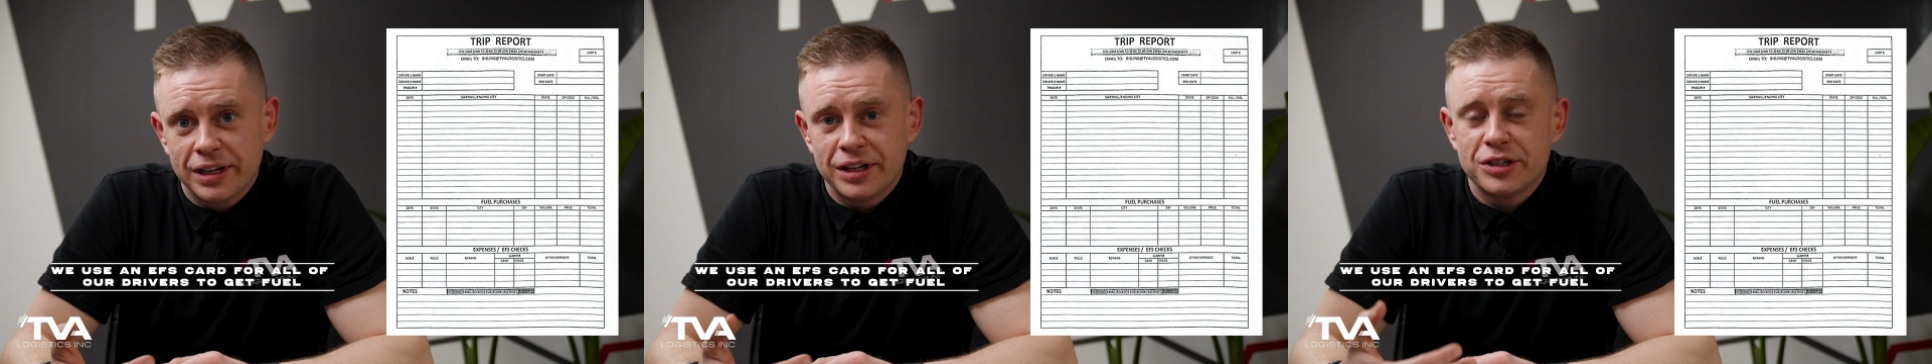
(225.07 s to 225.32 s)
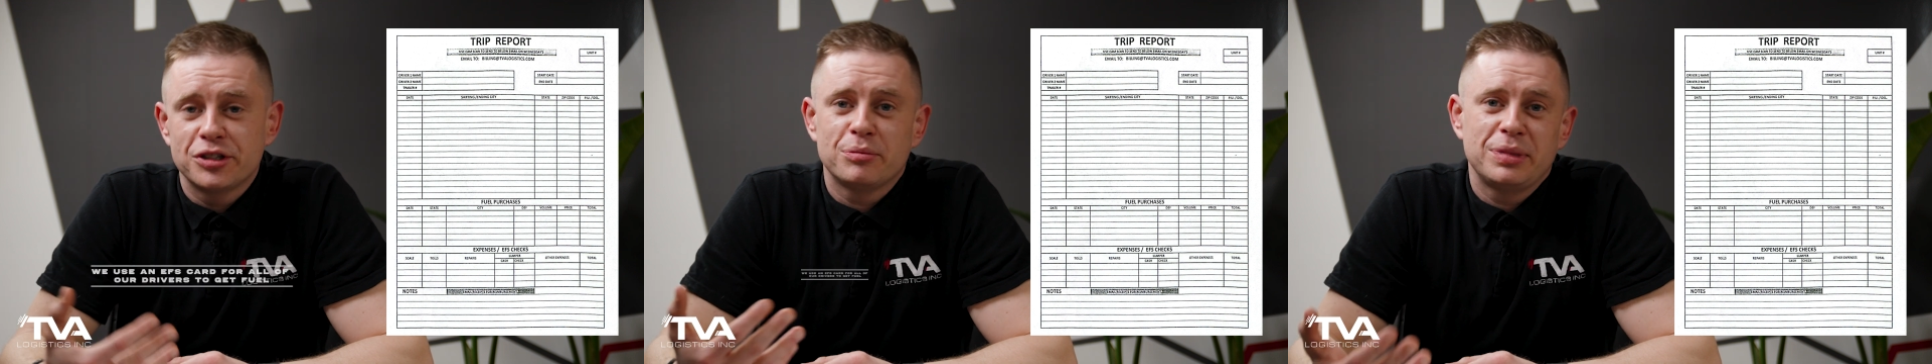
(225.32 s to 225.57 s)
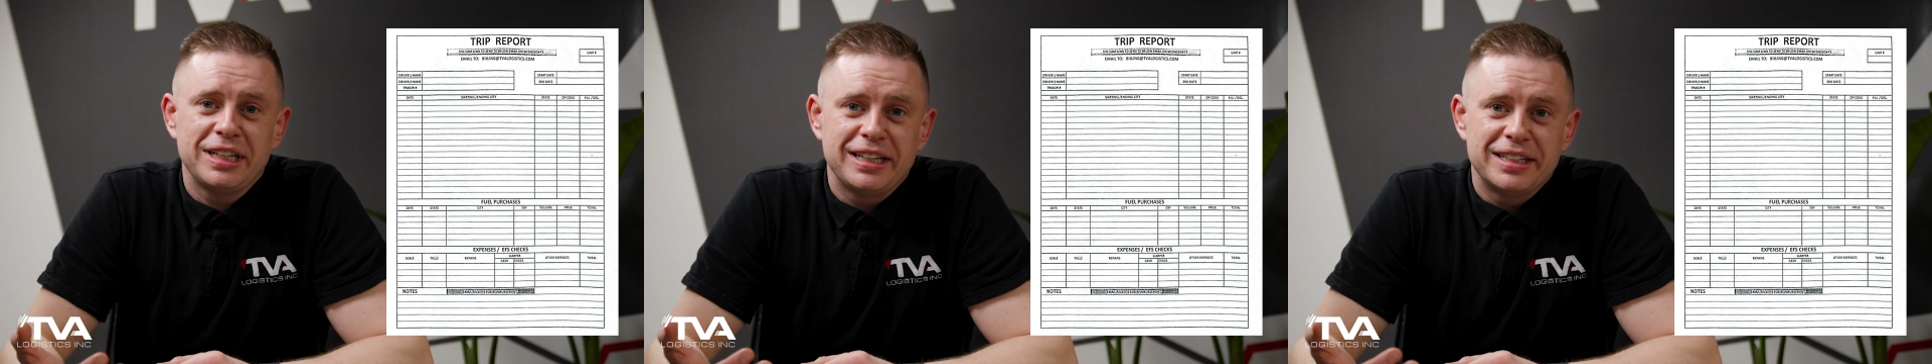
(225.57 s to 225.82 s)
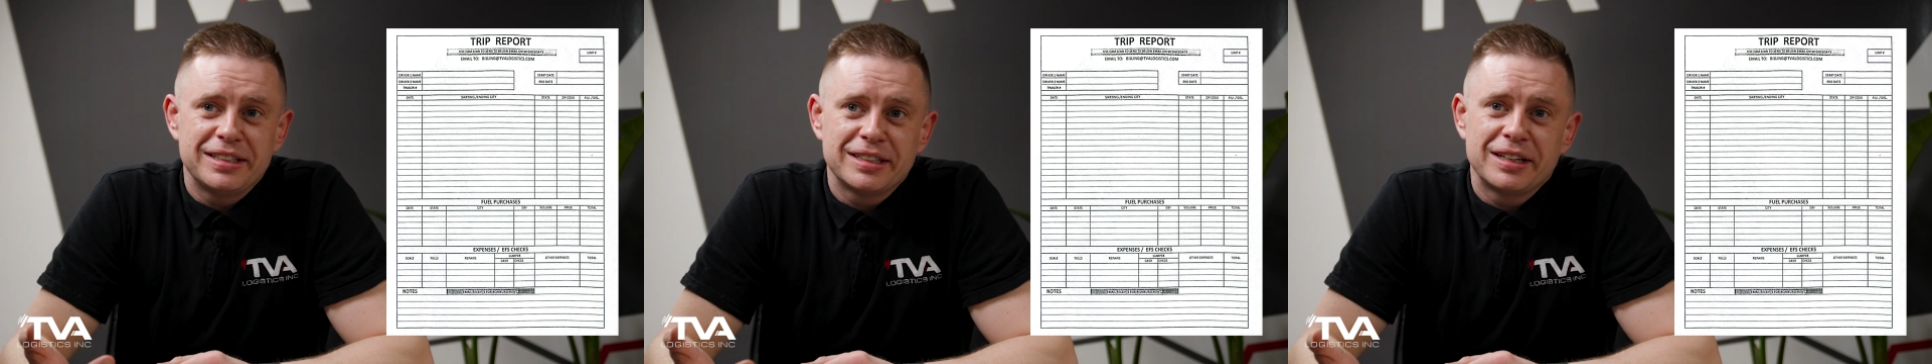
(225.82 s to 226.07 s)
so
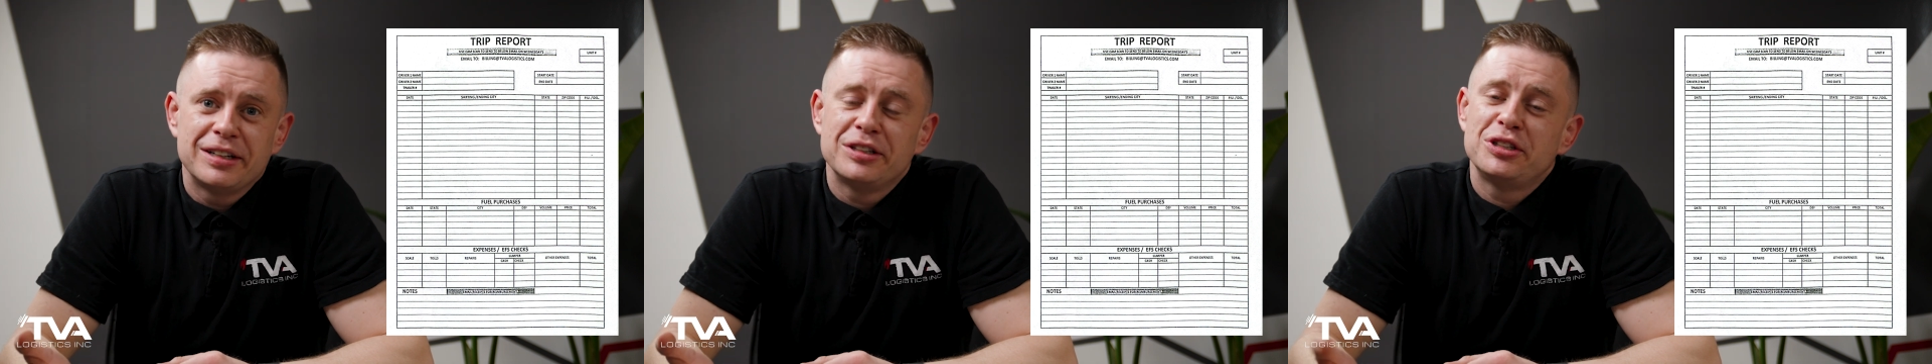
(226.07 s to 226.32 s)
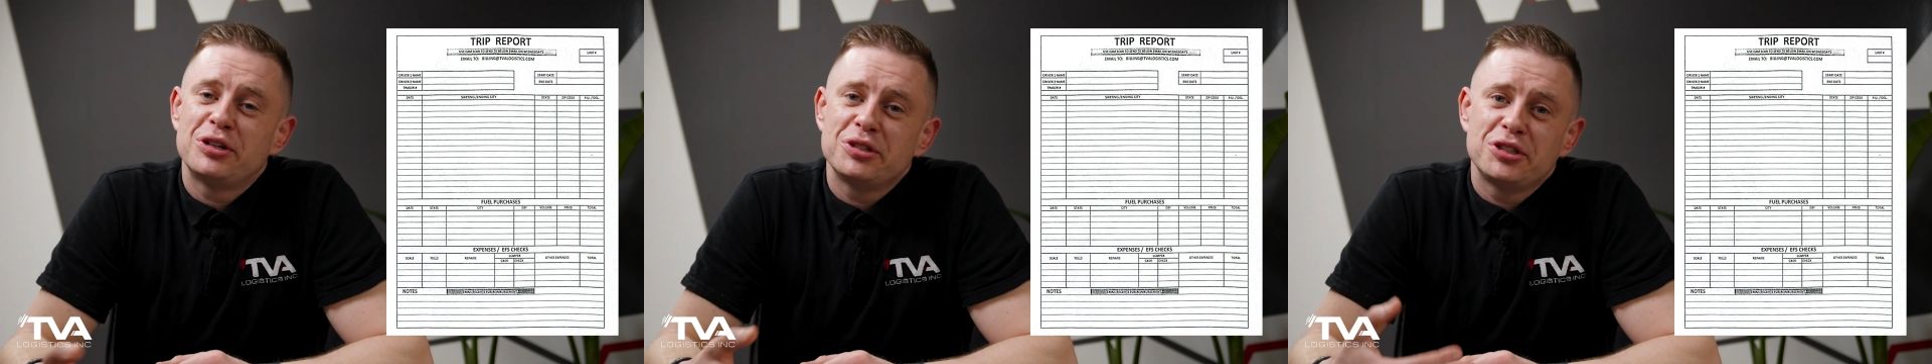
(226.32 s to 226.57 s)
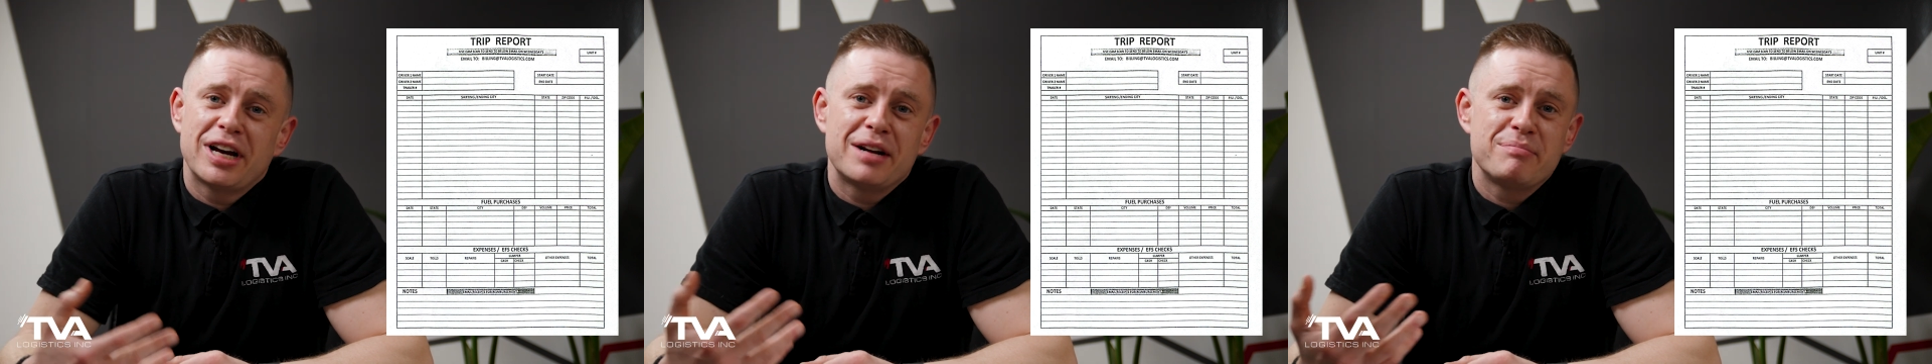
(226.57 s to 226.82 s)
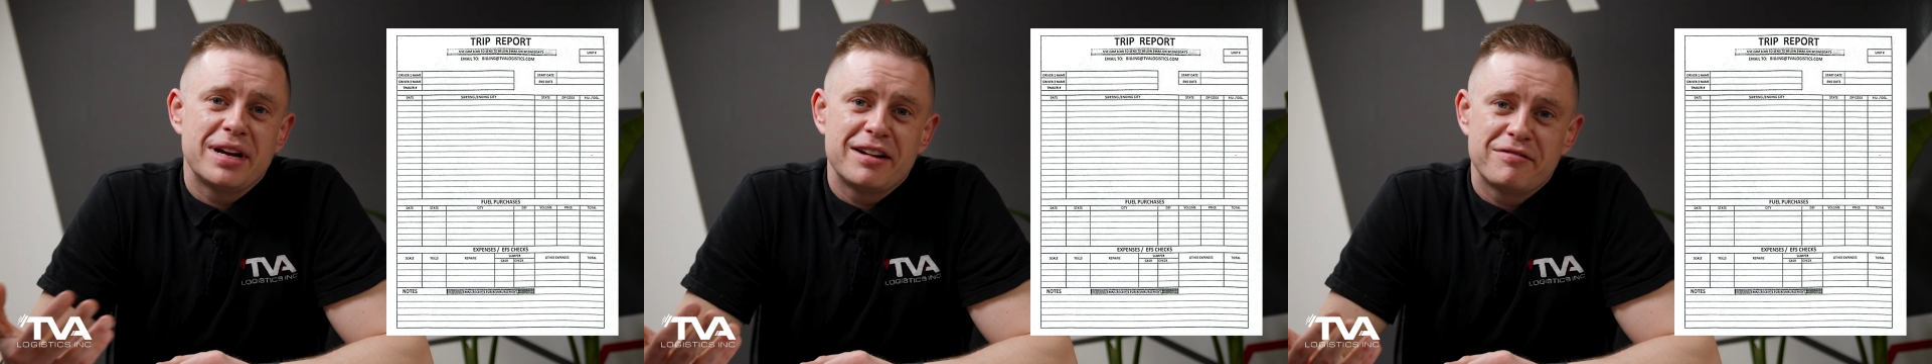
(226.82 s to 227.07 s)
please don't try to
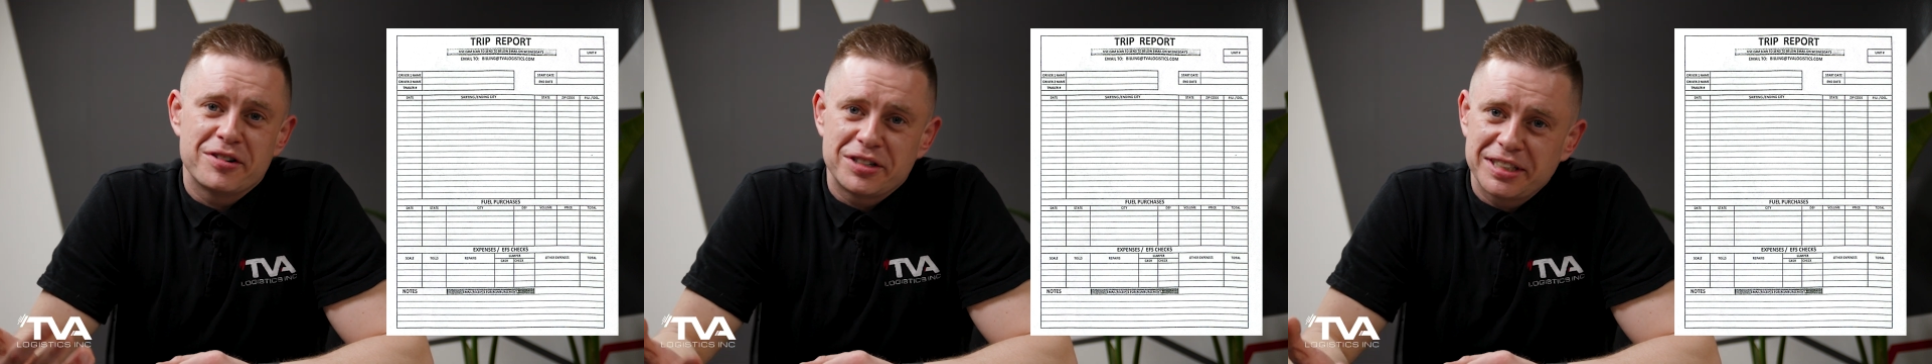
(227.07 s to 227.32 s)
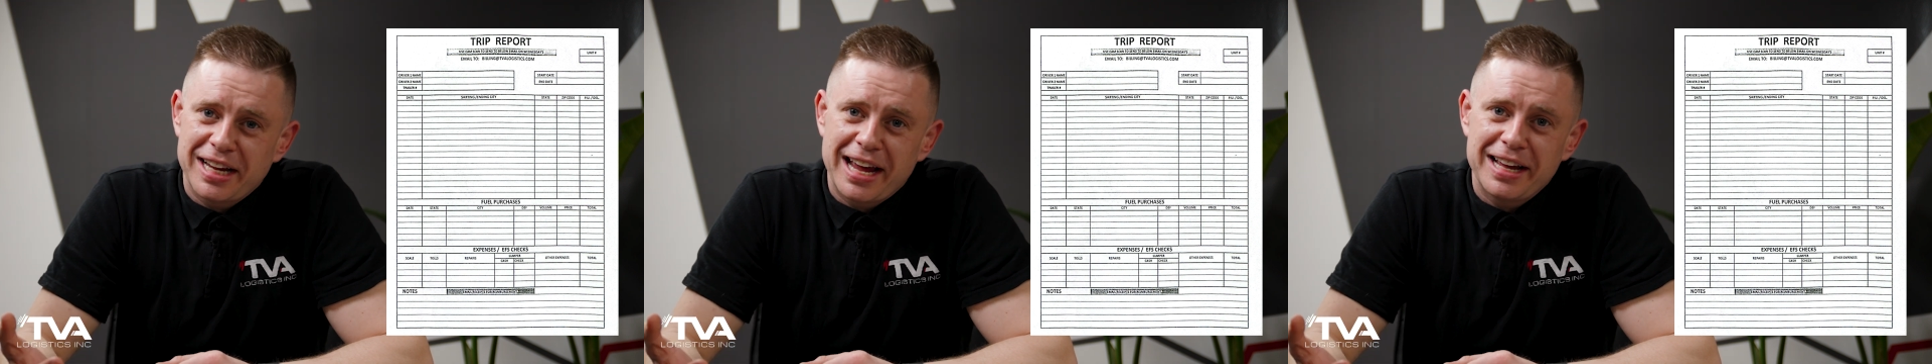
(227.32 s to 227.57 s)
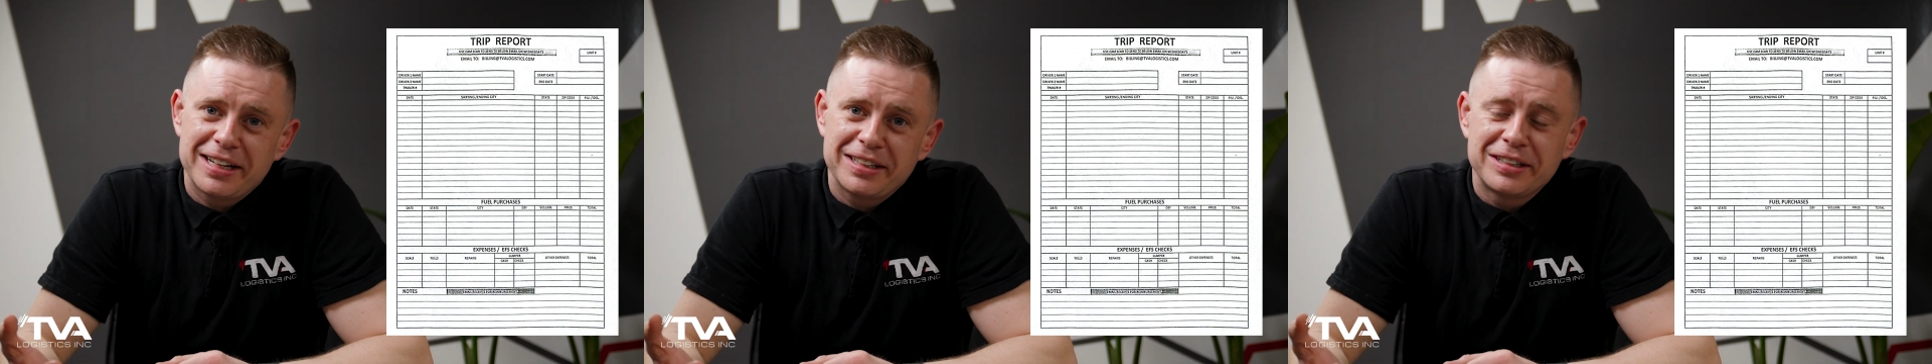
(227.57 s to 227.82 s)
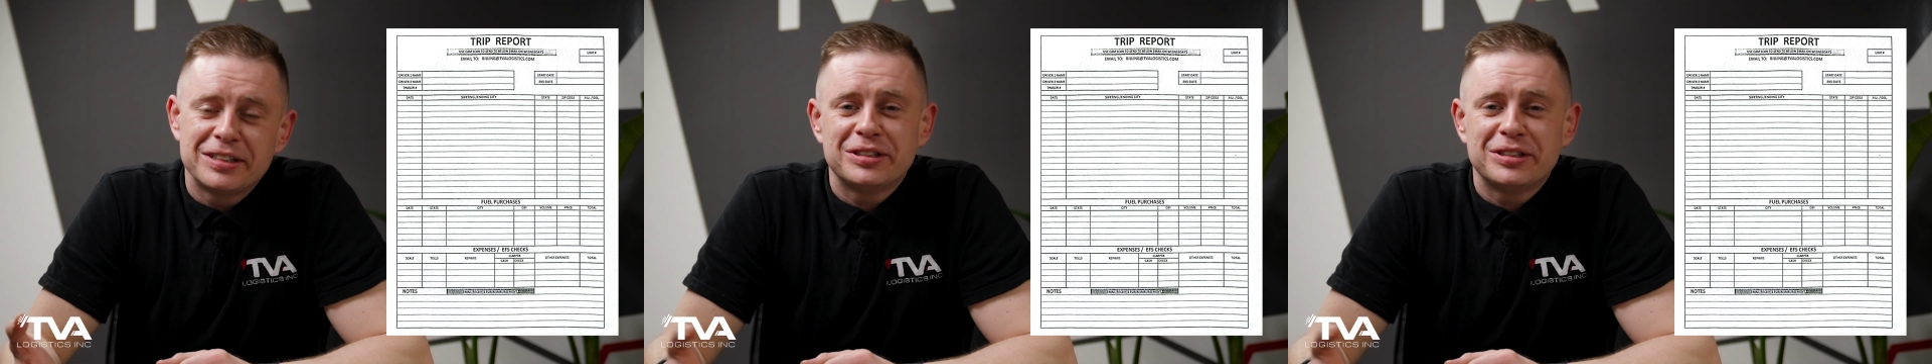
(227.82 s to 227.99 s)
pay for a scale,